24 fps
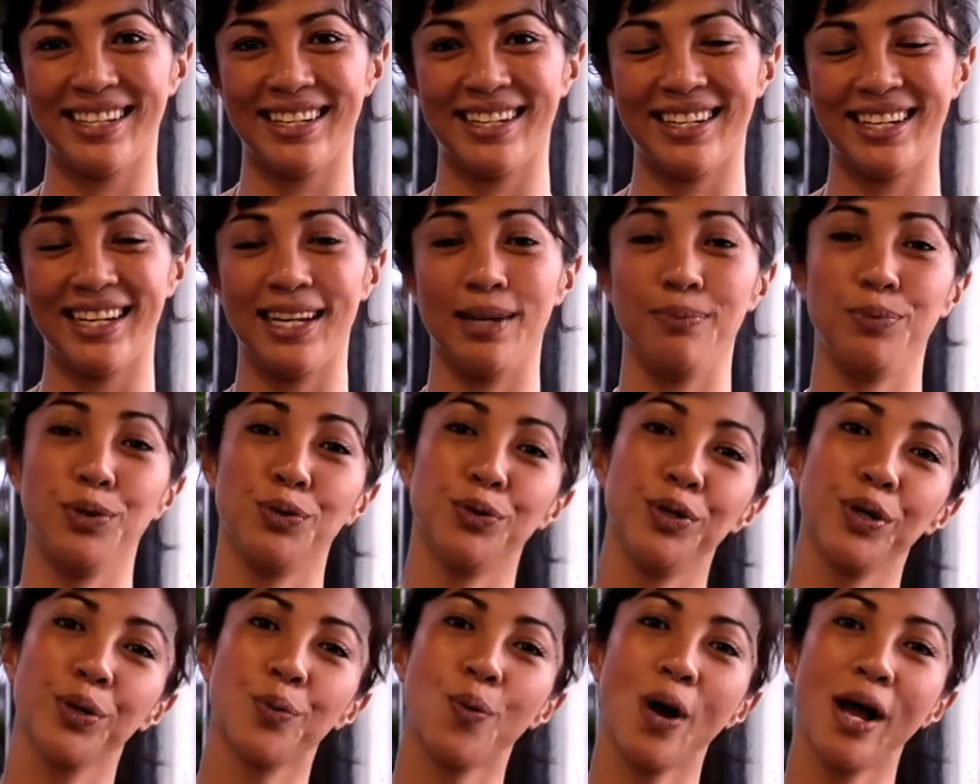If you
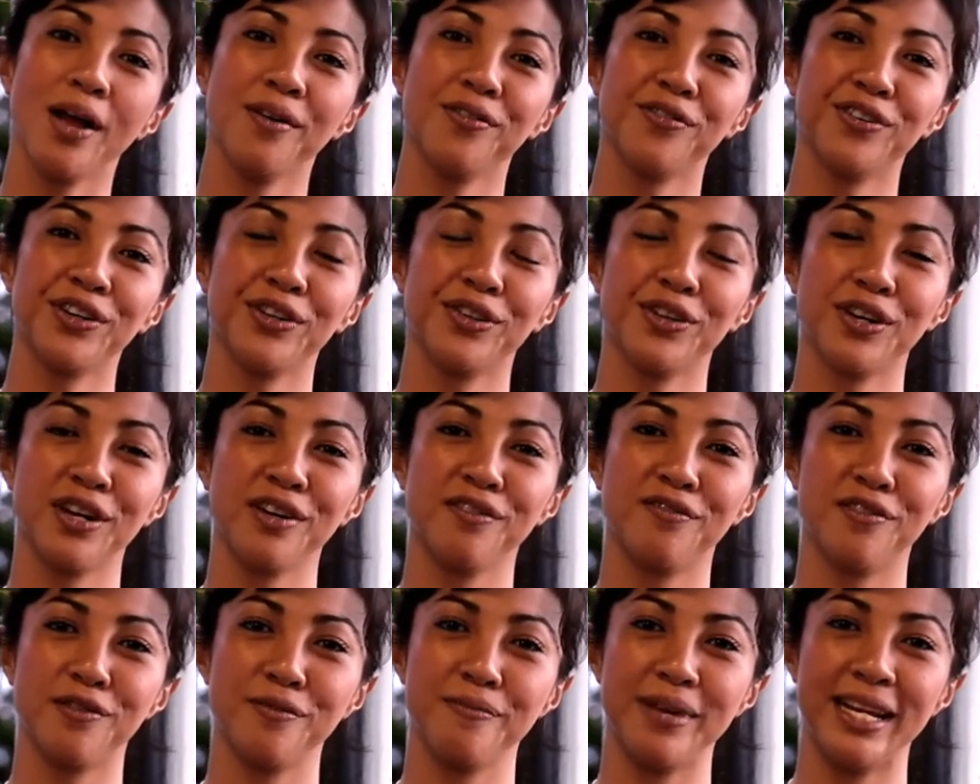require further
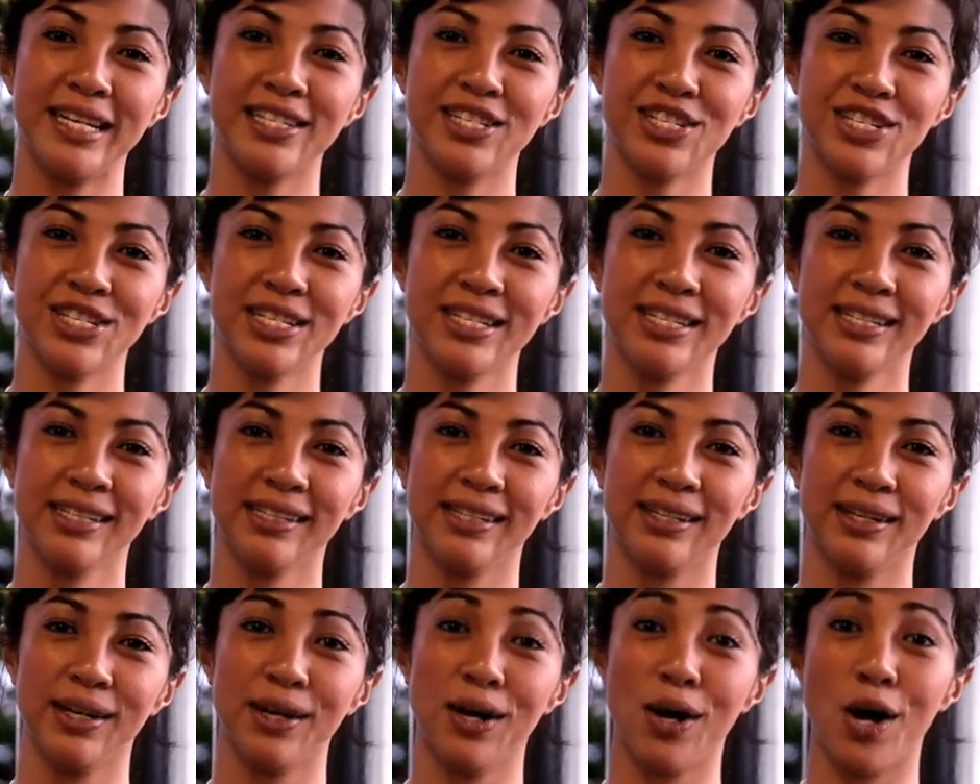information
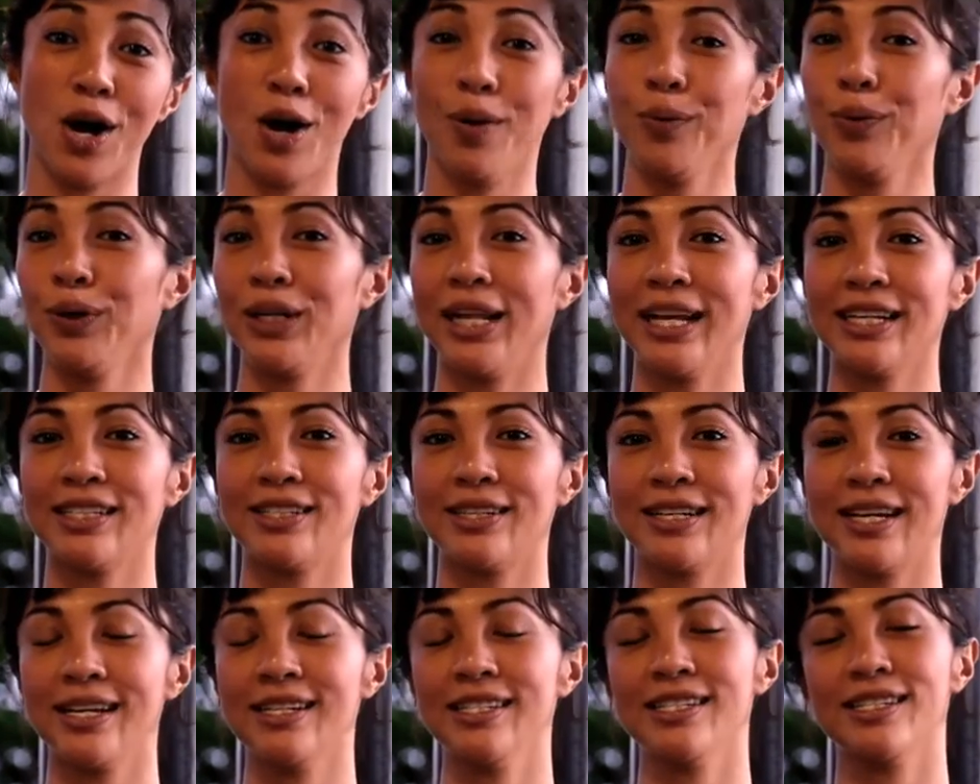or would like to
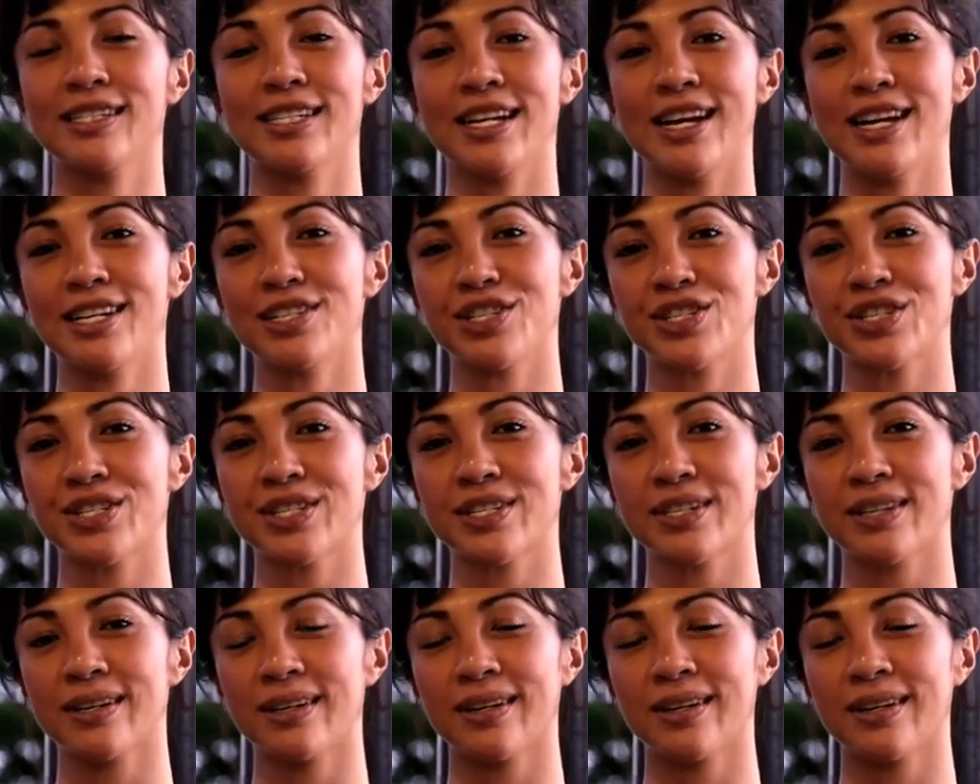get in touch,